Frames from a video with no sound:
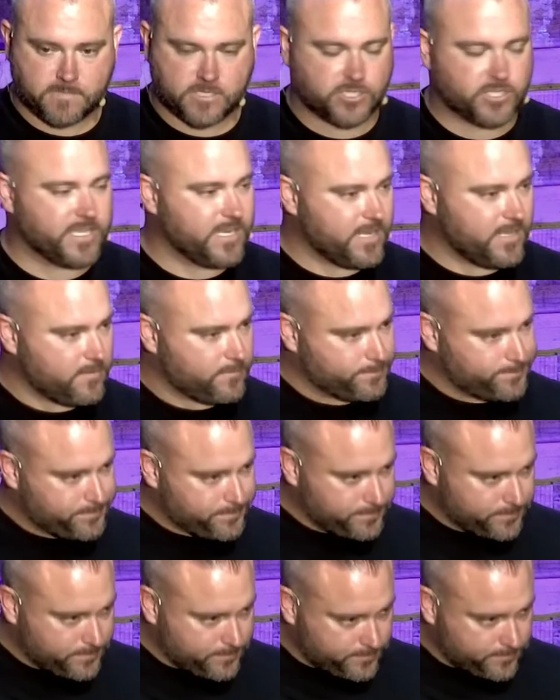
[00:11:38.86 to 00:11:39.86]
Did you get it?
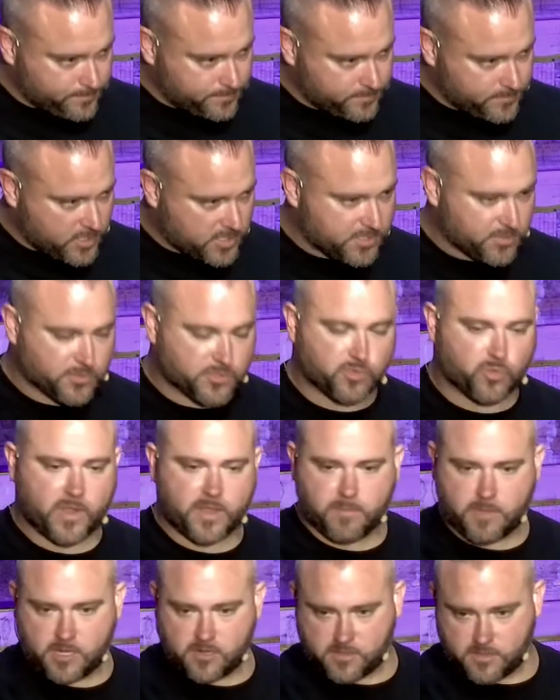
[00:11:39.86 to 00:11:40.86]
Because it was
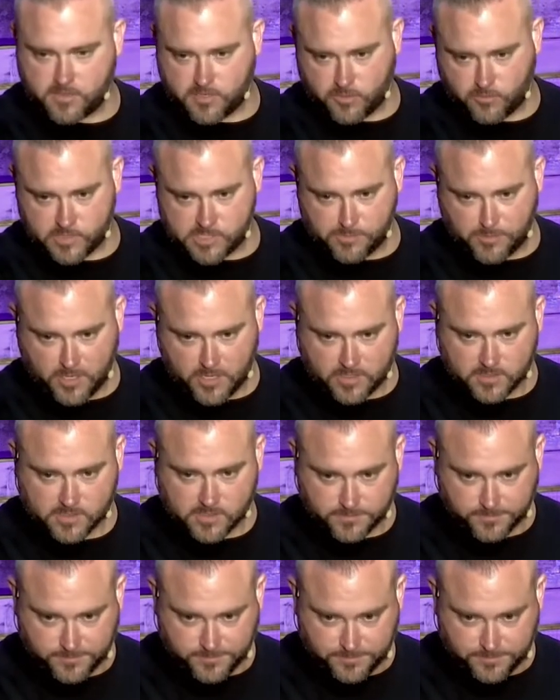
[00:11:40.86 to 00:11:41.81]
way better than your response.